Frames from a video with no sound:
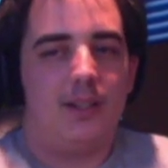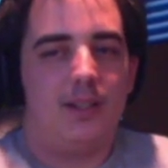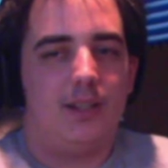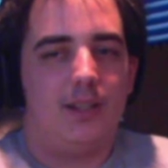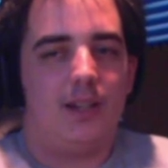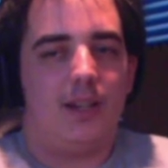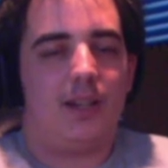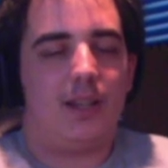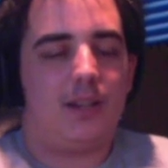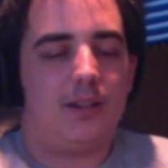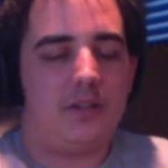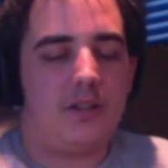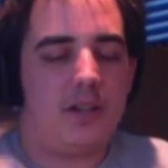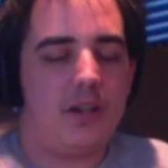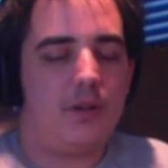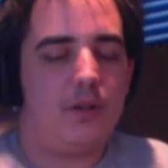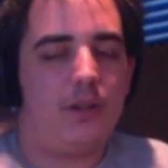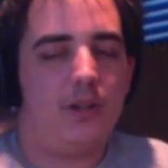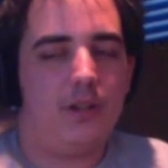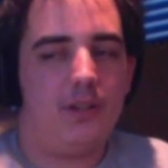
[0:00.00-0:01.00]
I don't
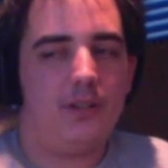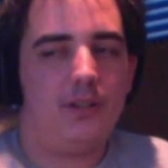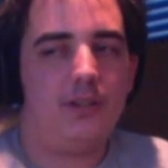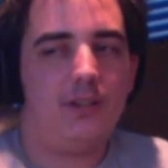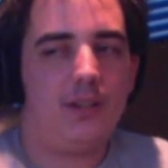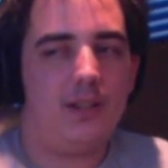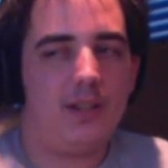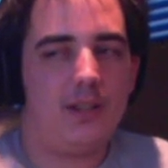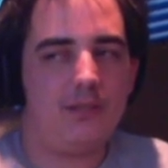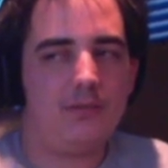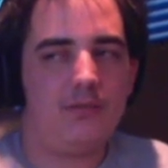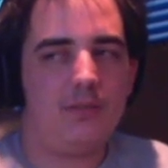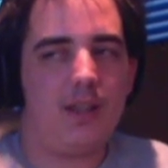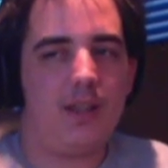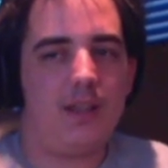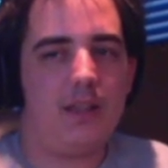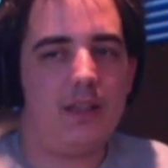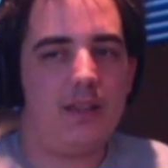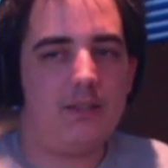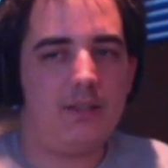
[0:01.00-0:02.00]
know.
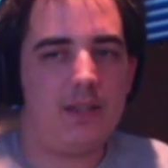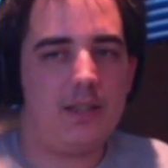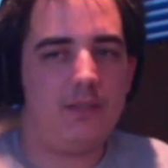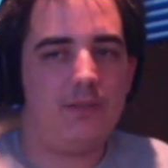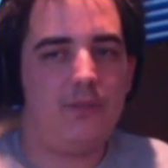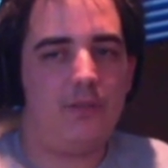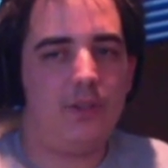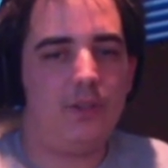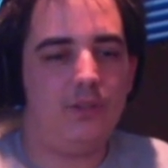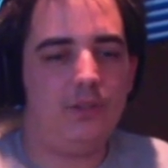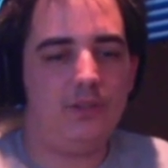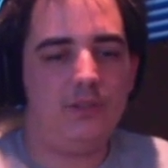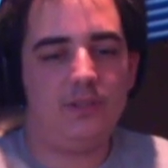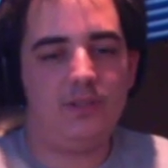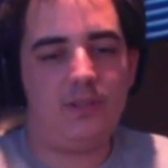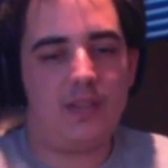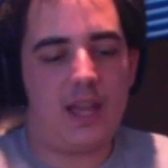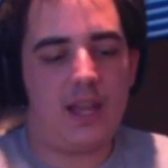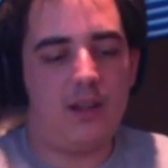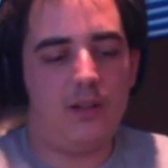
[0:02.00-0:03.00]
I feel
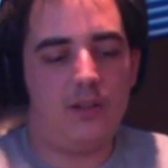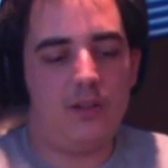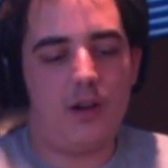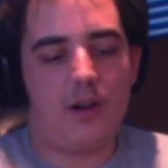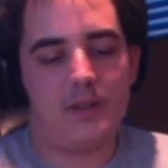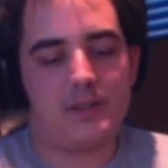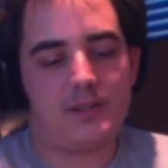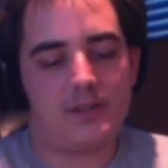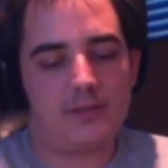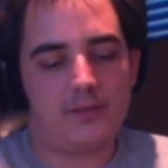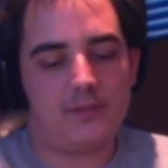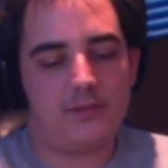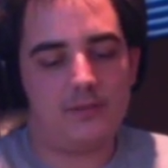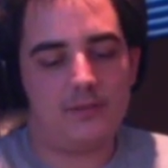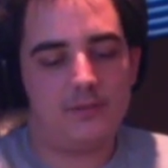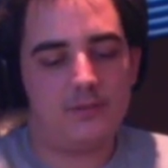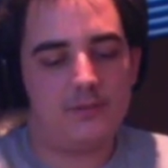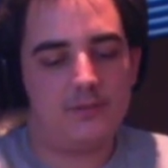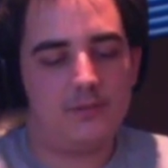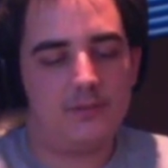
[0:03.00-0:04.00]
at a loss.
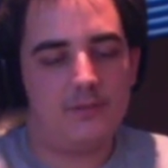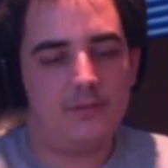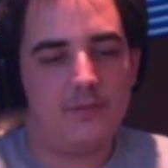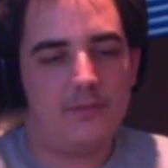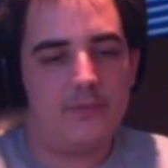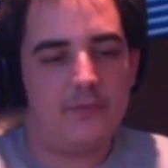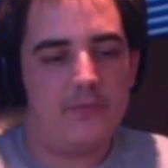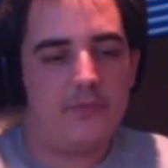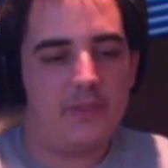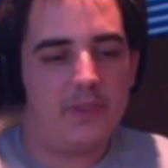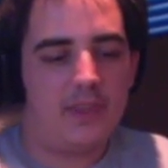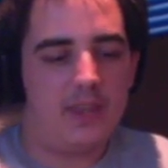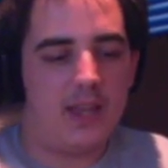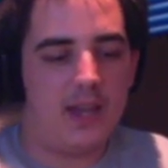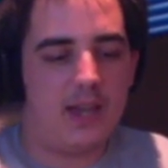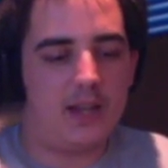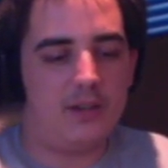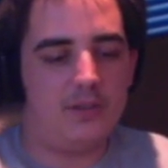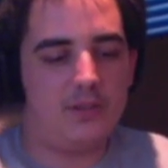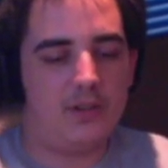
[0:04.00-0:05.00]

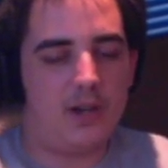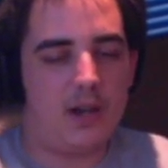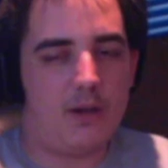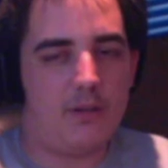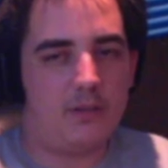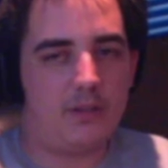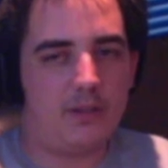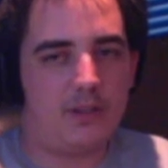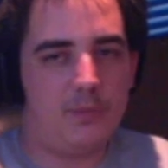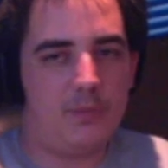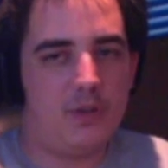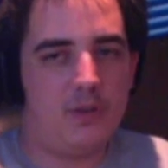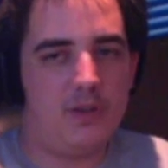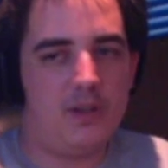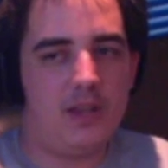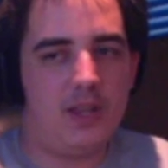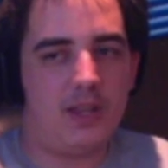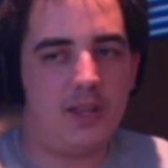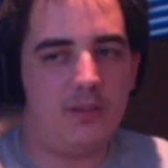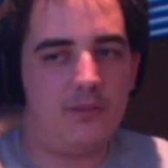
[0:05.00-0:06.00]
I don't know how a
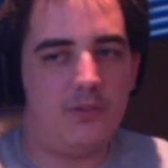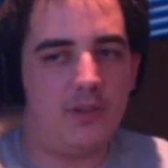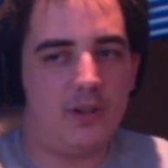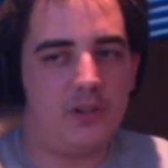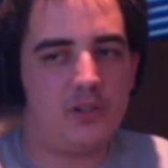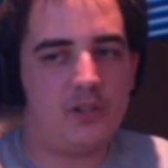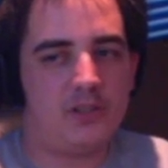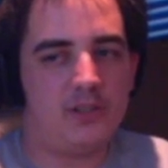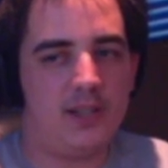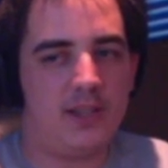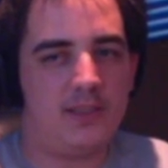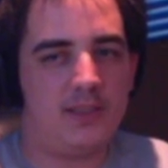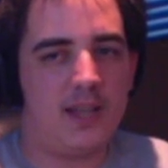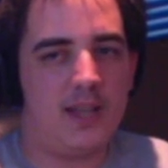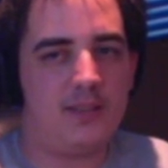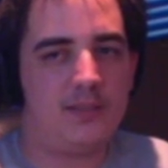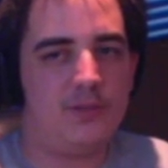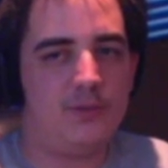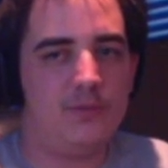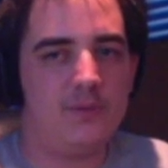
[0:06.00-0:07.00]
community can function like
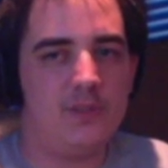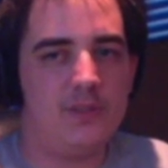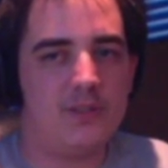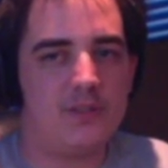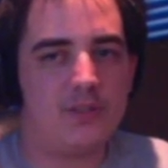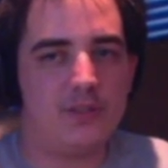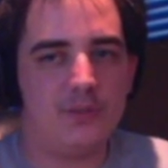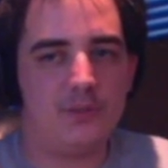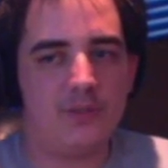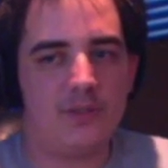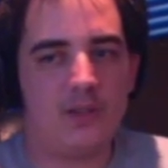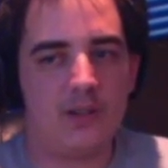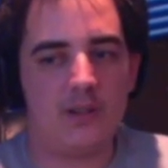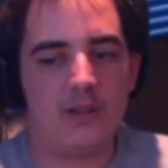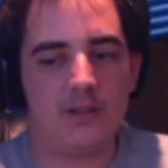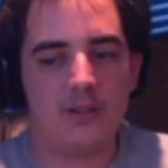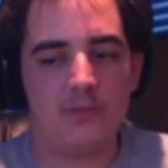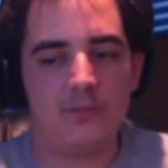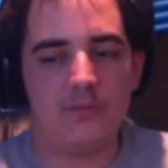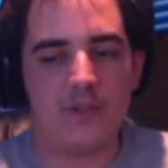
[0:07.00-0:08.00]
that, to insult
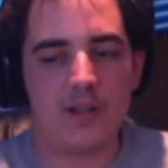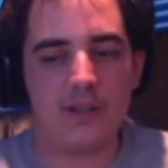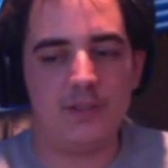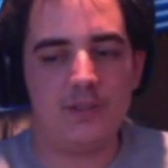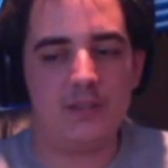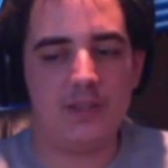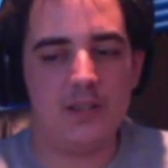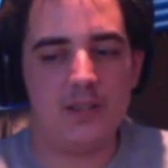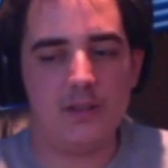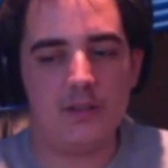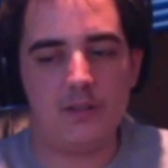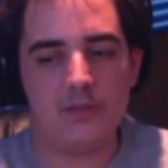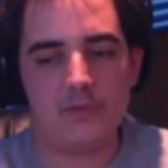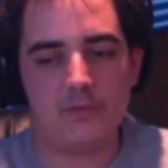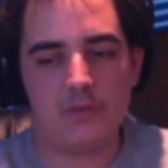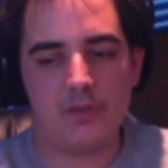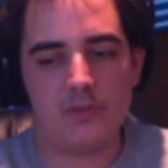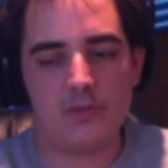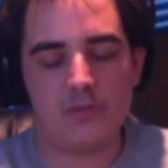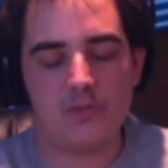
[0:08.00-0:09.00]
their volunteers,
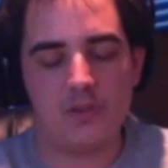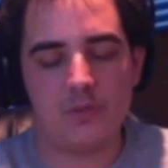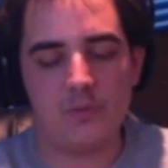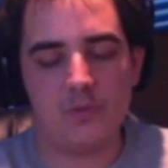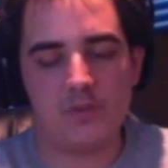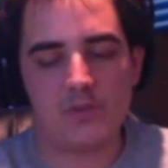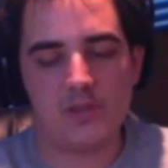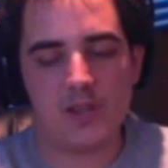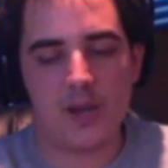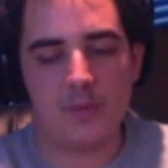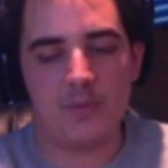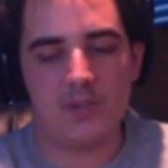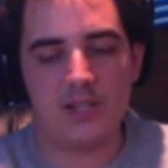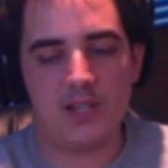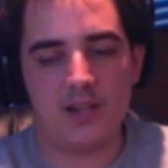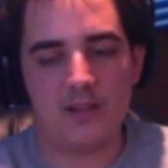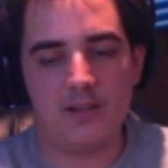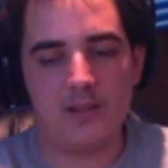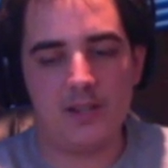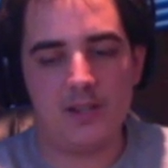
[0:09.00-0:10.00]
restreamers,
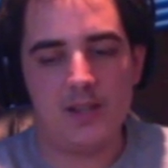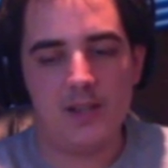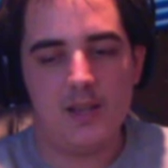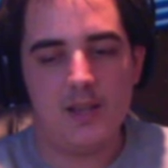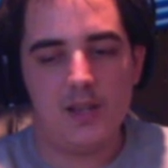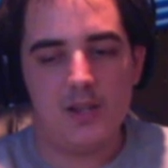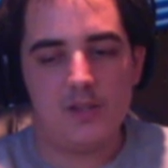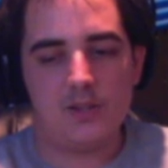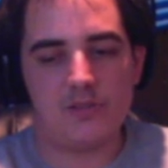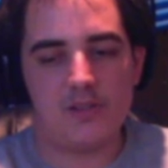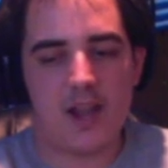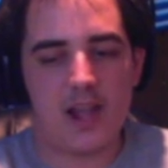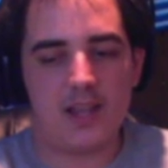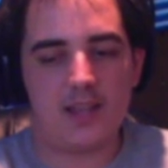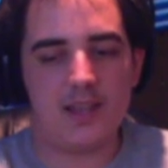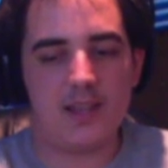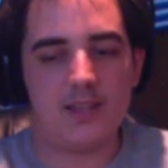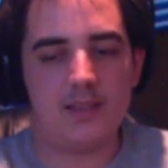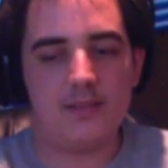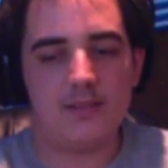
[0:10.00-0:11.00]
commentary,
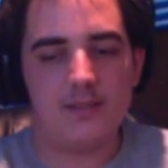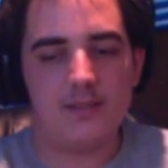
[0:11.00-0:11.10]
tracking